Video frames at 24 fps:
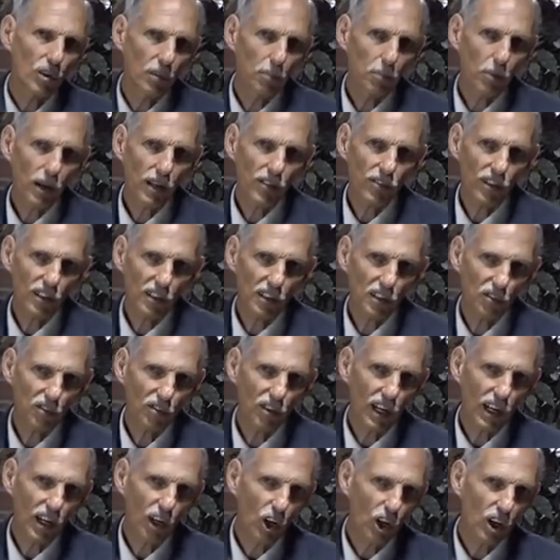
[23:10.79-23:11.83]
the present and
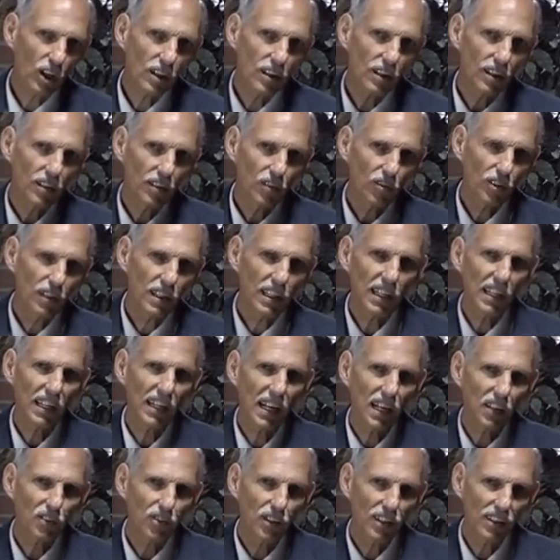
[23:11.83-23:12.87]
saying, look, see the
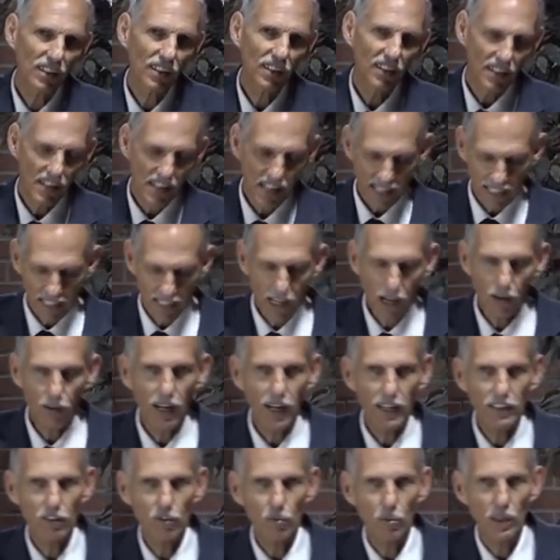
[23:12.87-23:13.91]
connection? And
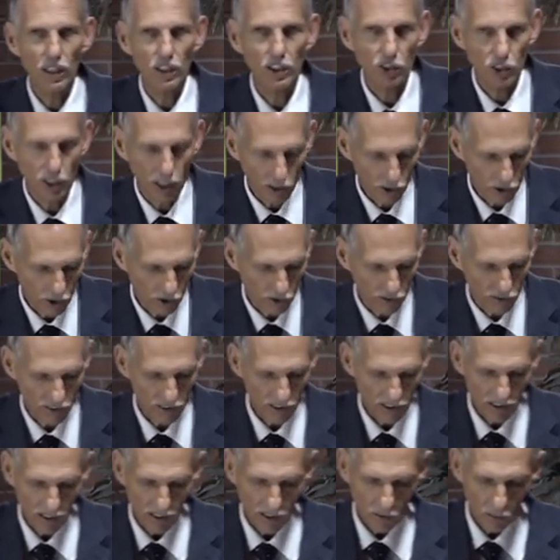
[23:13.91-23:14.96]
I just want to share those
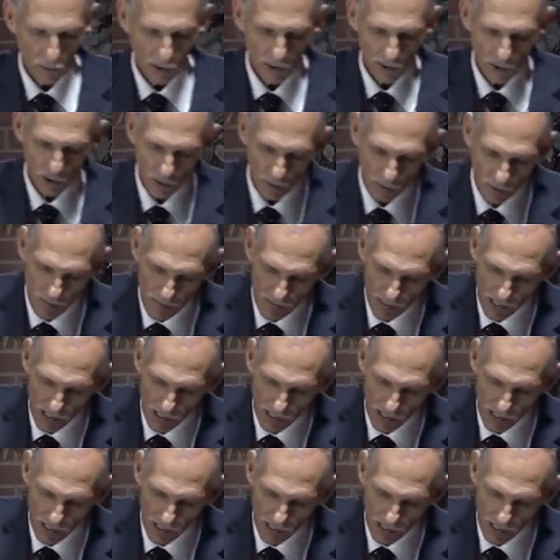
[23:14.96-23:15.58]
with you.